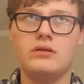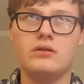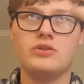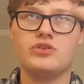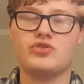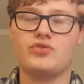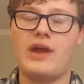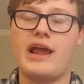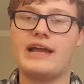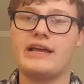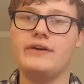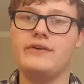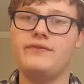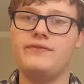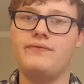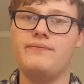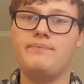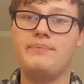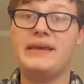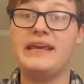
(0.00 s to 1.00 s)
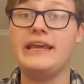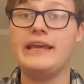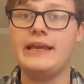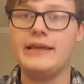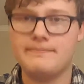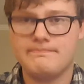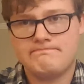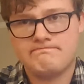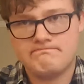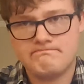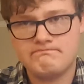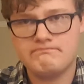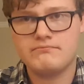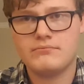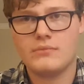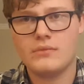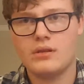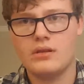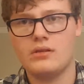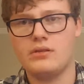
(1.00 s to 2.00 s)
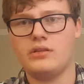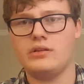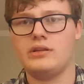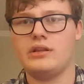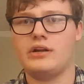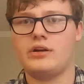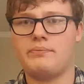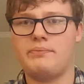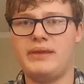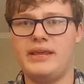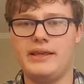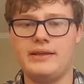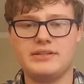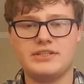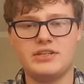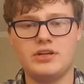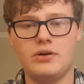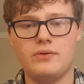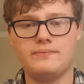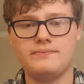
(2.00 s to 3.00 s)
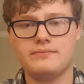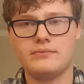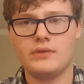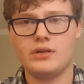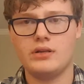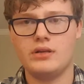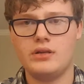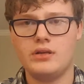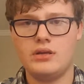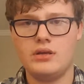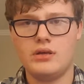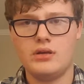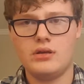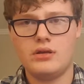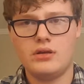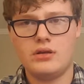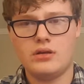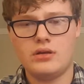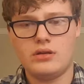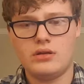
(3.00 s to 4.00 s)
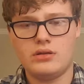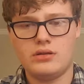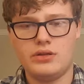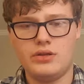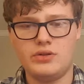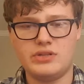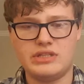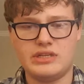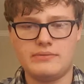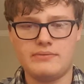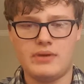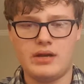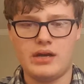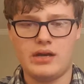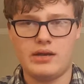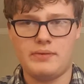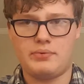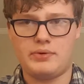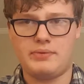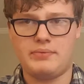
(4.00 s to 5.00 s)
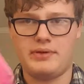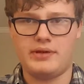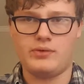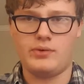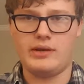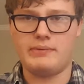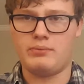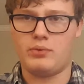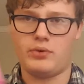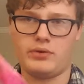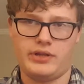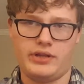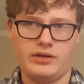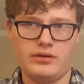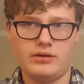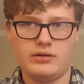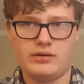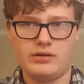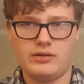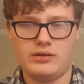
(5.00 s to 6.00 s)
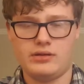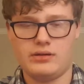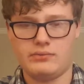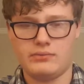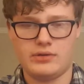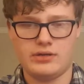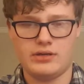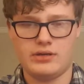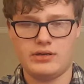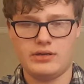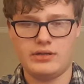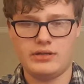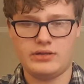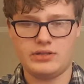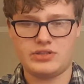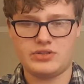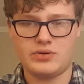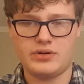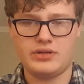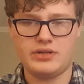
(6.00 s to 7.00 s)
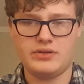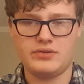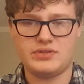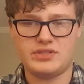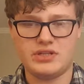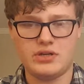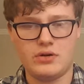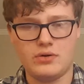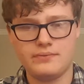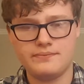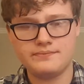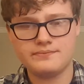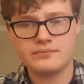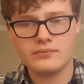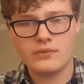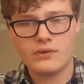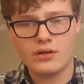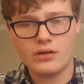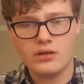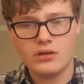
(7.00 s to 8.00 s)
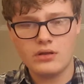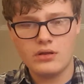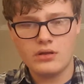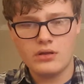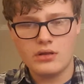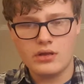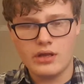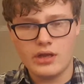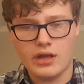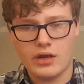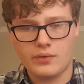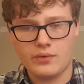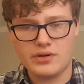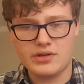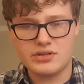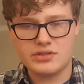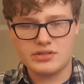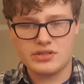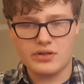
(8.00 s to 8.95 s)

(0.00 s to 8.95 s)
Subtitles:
track of P, the letter P. So, using my pretty big whiteboard here, I'm going to illustrate to you. So, there are